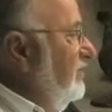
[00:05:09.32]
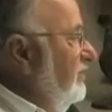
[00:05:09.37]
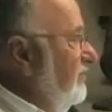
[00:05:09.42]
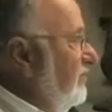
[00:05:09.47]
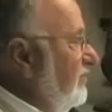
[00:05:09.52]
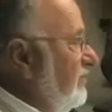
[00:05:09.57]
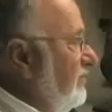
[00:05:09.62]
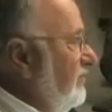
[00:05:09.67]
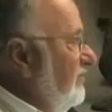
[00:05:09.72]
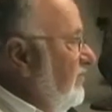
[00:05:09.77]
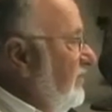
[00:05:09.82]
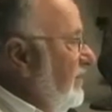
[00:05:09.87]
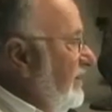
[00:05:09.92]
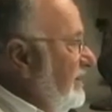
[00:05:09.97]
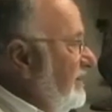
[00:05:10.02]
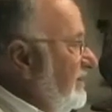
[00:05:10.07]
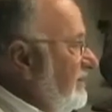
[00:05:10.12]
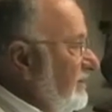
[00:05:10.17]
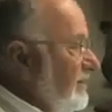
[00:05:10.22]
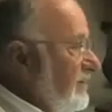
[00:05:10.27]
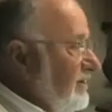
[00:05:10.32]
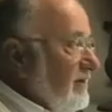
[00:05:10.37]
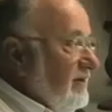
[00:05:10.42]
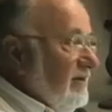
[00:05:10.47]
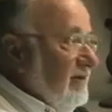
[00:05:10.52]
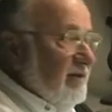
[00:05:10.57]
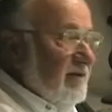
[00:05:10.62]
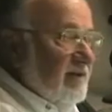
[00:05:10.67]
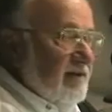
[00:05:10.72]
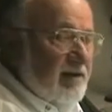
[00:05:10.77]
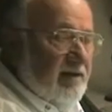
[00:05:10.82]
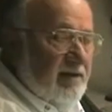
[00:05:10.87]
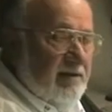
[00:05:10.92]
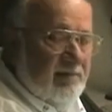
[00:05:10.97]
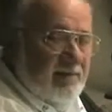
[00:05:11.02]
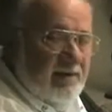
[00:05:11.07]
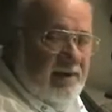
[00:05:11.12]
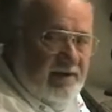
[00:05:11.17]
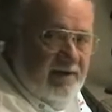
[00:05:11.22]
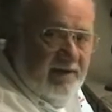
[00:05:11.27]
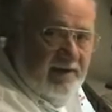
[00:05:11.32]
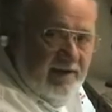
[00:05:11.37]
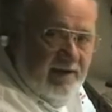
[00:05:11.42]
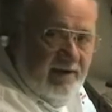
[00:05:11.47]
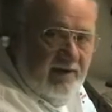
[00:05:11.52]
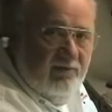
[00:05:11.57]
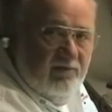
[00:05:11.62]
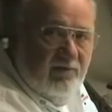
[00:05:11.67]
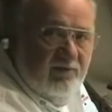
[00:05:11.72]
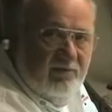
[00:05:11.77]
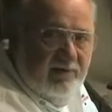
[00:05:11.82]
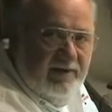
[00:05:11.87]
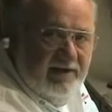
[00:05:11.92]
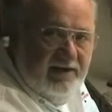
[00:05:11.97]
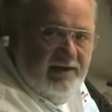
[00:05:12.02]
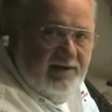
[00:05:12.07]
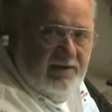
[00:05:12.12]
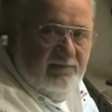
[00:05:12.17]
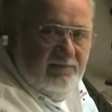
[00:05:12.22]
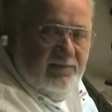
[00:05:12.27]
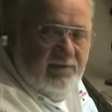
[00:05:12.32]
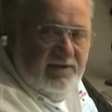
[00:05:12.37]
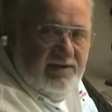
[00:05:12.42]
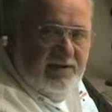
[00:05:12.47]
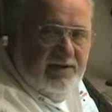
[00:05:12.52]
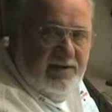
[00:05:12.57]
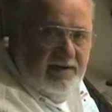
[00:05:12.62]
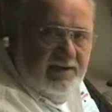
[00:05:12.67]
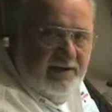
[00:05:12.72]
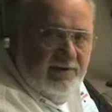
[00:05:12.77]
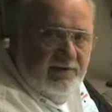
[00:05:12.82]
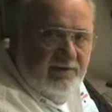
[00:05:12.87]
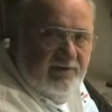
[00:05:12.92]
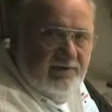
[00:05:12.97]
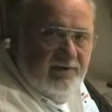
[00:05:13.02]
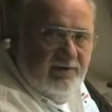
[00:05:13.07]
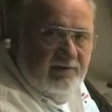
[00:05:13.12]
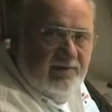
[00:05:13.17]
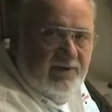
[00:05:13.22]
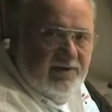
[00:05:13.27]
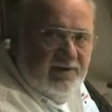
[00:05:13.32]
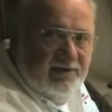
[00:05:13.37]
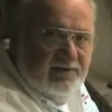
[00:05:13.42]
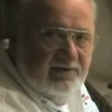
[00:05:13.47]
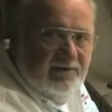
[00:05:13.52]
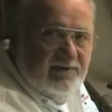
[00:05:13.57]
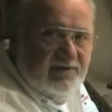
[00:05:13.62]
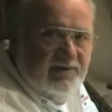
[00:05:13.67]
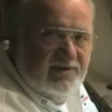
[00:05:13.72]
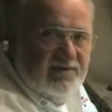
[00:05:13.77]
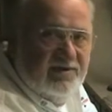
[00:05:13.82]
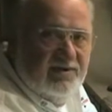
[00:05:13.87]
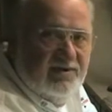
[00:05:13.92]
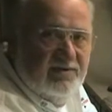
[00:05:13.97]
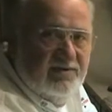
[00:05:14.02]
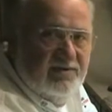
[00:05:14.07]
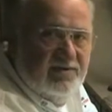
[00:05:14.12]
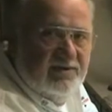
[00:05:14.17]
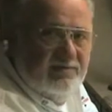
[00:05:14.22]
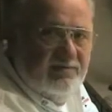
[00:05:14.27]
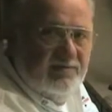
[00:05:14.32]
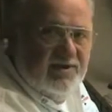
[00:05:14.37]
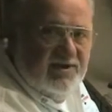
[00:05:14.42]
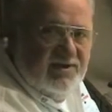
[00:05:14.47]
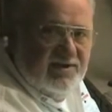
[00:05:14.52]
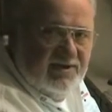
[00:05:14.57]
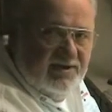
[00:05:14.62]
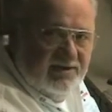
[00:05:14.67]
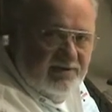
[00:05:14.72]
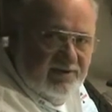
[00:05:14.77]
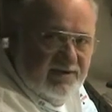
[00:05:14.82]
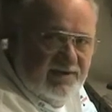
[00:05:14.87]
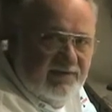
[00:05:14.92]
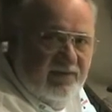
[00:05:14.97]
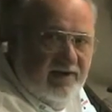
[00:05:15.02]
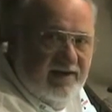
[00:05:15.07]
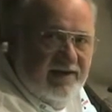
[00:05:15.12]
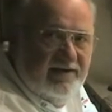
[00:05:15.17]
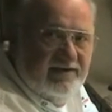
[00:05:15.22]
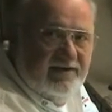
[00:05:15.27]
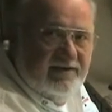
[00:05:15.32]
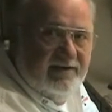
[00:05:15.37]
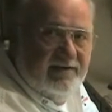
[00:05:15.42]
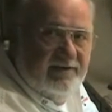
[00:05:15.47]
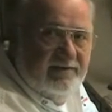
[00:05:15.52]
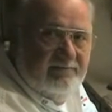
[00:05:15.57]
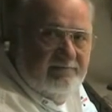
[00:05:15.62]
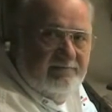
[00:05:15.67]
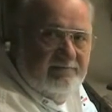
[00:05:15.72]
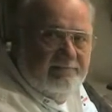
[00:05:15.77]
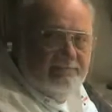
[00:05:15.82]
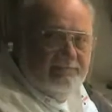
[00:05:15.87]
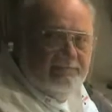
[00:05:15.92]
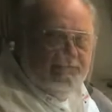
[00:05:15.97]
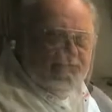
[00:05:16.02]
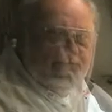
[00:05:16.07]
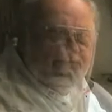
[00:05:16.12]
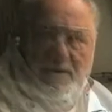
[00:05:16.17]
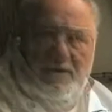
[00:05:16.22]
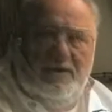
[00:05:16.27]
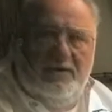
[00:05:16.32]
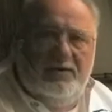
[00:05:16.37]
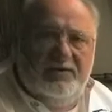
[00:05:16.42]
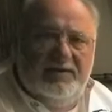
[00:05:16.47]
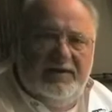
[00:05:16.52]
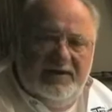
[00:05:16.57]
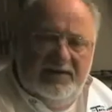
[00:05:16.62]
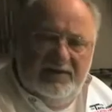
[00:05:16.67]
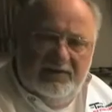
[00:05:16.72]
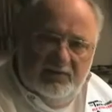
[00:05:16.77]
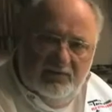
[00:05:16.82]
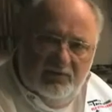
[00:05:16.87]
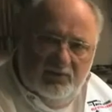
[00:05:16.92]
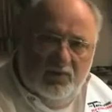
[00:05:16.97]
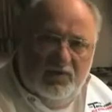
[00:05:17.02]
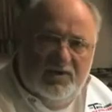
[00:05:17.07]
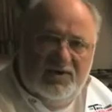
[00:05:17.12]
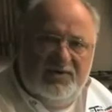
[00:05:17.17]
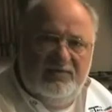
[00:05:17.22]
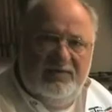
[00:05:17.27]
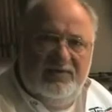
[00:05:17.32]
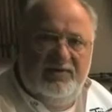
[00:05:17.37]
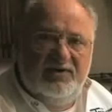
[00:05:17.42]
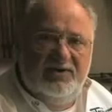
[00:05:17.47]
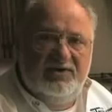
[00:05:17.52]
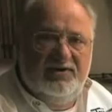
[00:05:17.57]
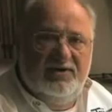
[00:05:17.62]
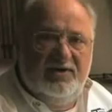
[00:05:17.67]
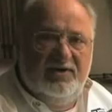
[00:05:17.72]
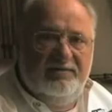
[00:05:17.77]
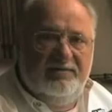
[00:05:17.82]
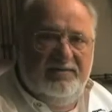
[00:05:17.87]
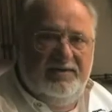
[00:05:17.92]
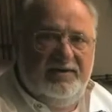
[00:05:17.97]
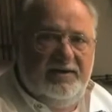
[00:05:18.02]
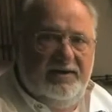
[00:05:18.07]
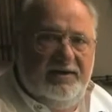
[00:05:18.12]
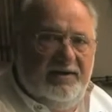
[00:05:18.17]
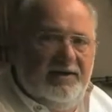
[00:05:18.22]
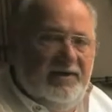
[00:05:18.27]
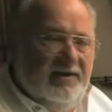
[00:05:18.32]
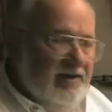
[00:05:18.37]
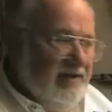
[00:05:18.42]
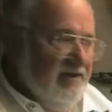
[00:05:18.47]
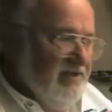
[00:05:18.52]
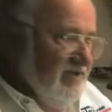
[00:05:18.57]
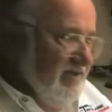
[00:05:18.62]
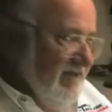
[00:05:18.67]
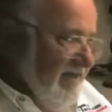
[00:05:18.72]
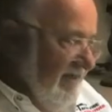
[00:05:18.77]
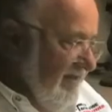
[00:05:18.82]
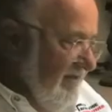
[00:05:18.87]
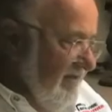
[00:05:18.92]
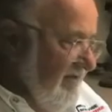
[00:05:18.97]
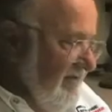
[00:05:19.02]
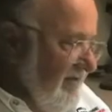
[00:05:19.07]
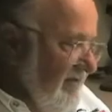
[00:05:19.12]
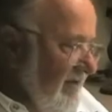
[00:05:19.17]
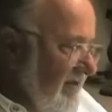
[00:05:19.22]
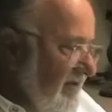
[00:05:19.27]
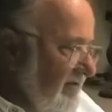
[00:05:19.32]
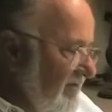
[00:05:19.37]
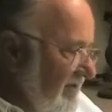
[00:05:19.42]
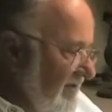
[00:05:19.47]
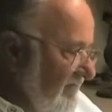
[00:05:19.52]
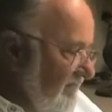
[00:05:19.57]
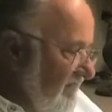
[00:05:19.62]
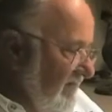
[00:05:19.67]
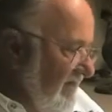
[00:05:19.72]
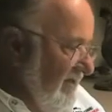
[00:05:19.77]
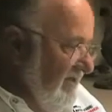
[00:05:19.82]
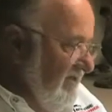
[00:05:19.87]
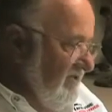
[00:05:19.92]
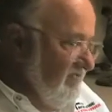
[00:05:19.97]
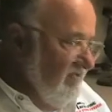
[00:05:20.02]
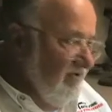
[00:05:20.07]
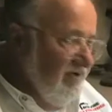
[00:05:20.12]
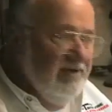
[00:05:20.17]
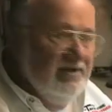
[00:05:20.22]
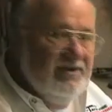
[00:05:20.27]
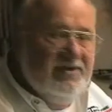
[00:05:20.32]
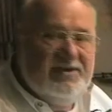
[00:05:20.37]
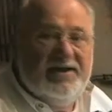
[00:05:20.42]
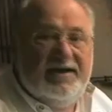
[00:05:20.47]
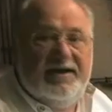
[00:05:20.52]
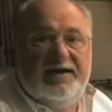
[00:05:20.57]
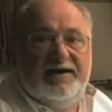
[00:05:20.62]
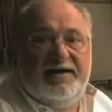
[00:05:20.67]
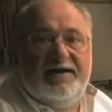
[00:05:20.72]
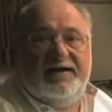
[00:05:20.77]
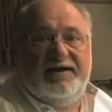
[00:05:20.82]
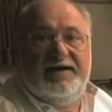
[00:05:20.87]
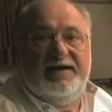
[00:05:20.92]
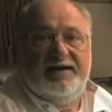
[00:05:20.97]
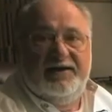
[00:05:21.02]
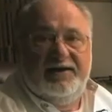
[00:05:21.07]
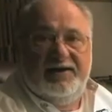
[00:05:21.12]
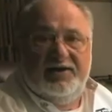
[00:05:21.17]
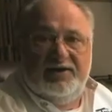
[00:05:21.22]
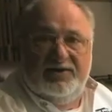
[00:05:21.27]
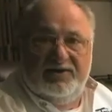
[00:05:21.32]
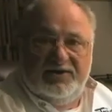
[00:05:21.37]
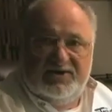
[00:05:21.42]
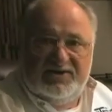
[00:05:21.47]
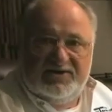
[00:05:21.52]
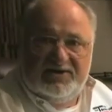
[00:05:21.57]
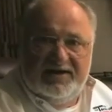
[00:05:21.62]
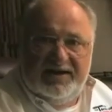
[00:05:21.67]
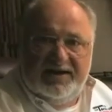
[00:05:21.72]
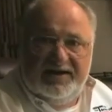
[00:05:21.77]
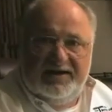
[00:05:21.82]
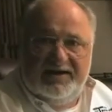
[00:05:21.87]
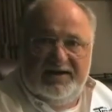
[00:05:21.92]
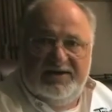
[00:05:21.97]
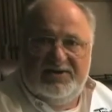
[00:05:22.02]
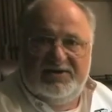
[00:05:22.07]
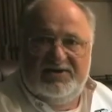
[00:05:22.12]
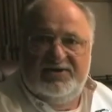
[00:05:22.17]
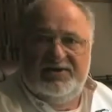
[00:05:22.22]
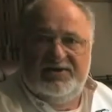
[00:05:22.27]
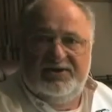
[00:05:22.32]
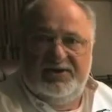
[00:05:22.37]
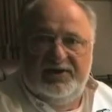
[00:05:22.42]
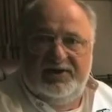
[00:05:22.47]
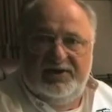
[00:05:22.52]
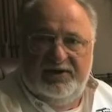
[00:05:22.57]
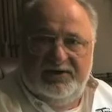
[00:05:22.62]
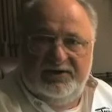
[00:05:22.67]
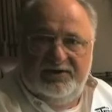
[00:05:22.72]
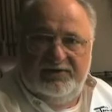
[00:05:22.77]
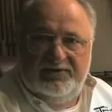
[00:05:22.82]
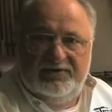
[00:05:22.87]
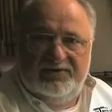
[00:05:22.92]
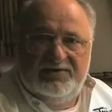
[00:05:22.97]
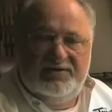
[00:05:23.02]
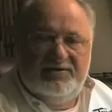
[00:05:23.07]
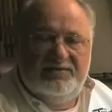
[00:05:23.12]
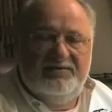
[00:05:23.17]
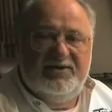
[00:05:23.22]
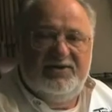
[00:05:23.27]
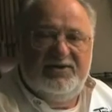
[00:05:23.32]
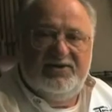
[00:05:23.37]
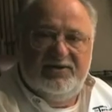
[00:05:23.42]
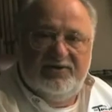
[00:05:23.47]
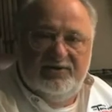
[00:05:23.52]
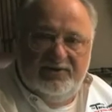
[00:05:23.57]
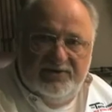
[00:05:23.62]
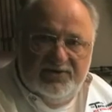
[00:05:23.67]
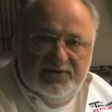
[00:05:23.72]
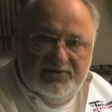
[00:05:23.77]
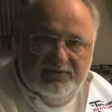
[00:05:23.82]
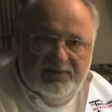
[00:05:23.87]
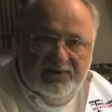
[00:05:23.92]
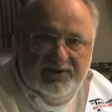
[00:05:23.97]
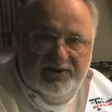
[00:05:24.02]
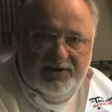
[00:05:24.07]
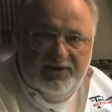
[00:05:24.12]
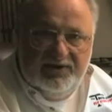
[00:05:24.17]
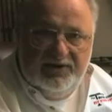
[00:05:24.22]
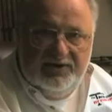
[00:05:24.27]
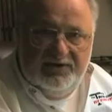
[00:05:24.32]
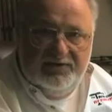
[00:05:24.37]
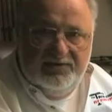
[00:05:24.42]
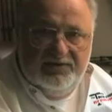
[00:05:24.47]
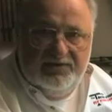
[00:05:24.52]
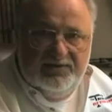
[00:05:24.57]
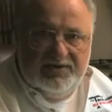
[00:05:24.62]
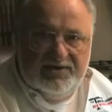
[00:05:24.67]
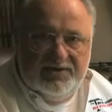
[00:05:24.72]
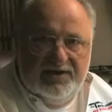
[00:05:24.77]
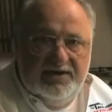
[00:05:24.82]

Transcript: throw them away. But now we're ready to put together the materials to do some serious fly tying. Okay, once we've determined exactly how many flies we're going to tie, the size and the colors and the materials that we're going to use,